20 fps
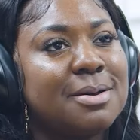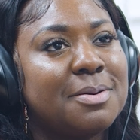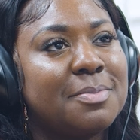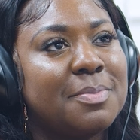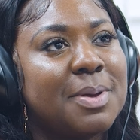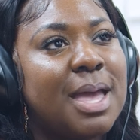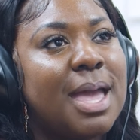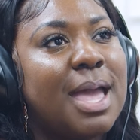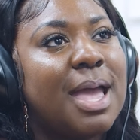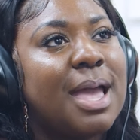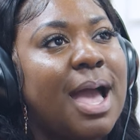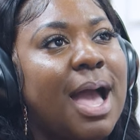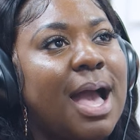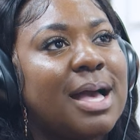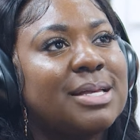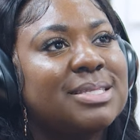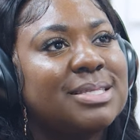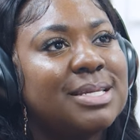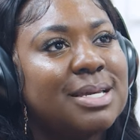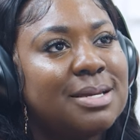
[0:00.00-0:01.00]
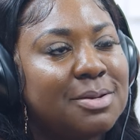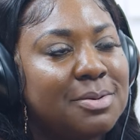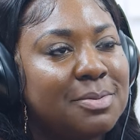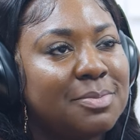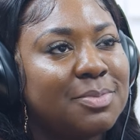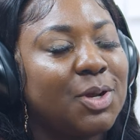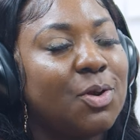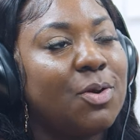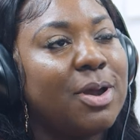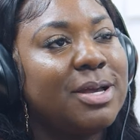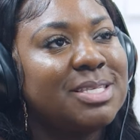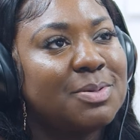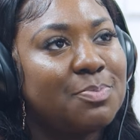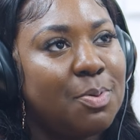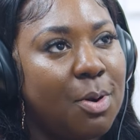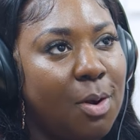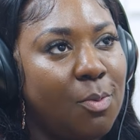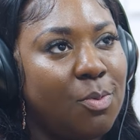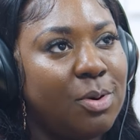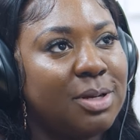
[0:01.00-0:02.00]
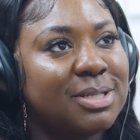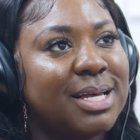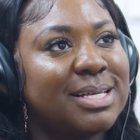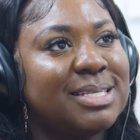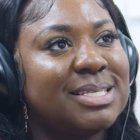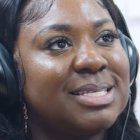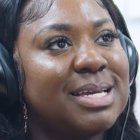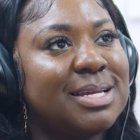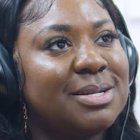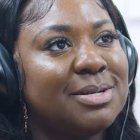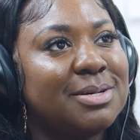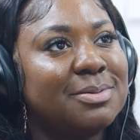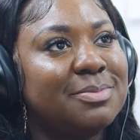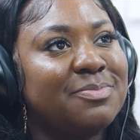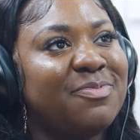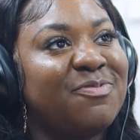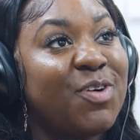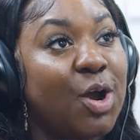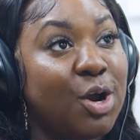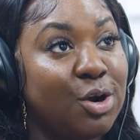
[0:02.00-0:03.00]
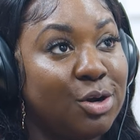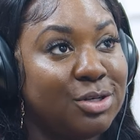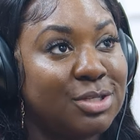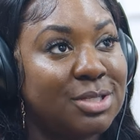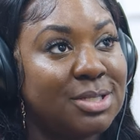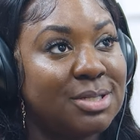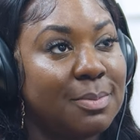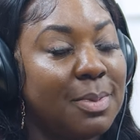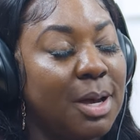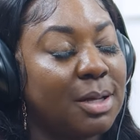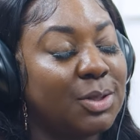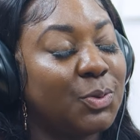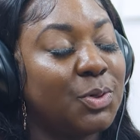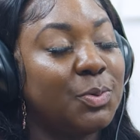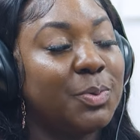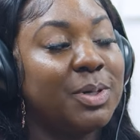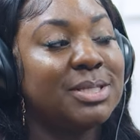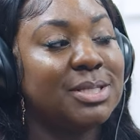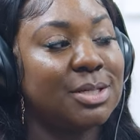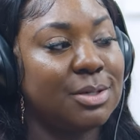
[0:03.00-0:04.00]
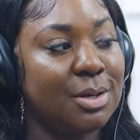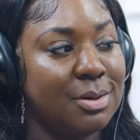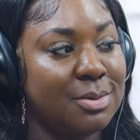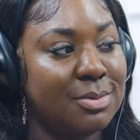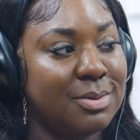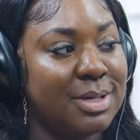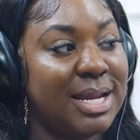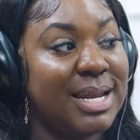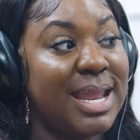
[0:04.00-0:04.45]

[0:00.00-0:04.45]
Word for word: I seen him. The crazy part was I seen him first about 3 weeks ago